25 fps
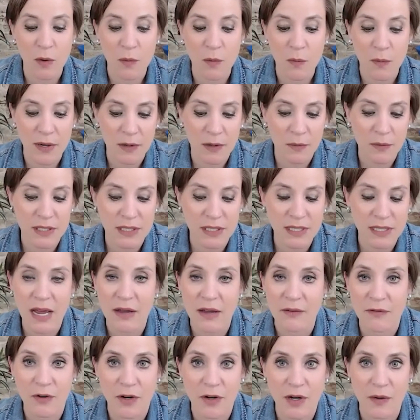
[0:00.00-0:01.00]
Well, when it was
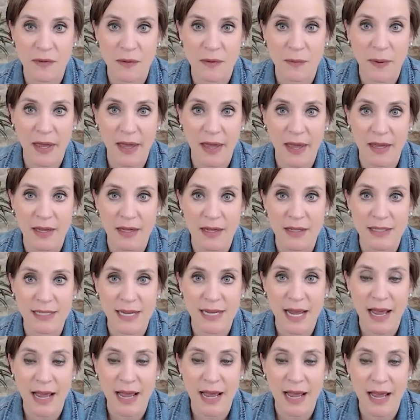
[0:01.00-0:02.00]
time for him to pay his
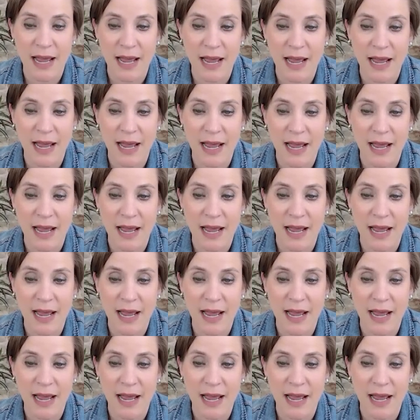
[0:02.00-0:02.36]
taxes,